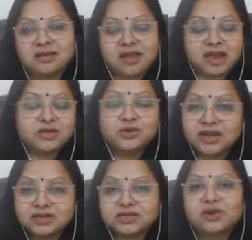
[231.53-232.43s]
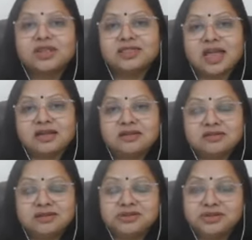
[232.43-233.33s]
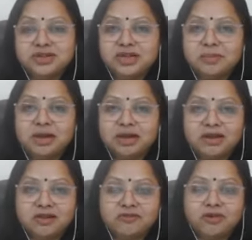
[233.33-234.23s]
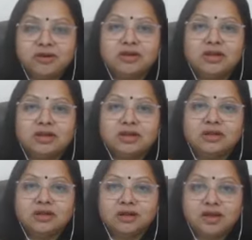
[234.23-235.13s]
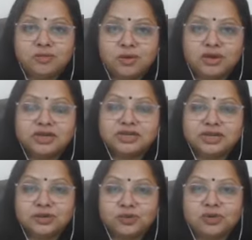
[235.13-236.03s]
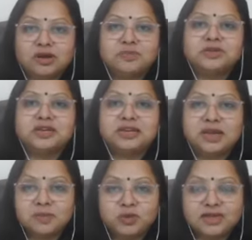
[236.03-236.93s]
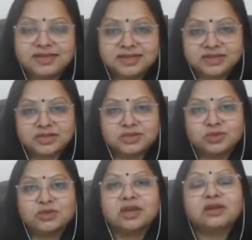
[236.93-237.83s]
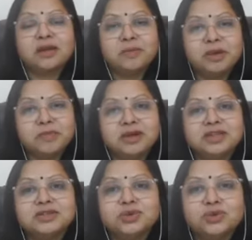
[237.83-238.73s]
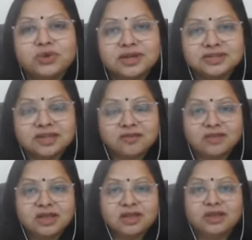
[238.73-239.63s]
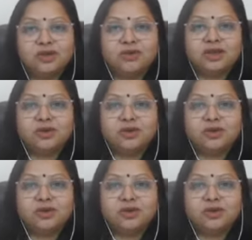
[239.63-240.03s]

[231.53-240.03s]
I should actually thank her. She made an effort early morning. She woke up. She came to the session. So that commitment is to yourself. You need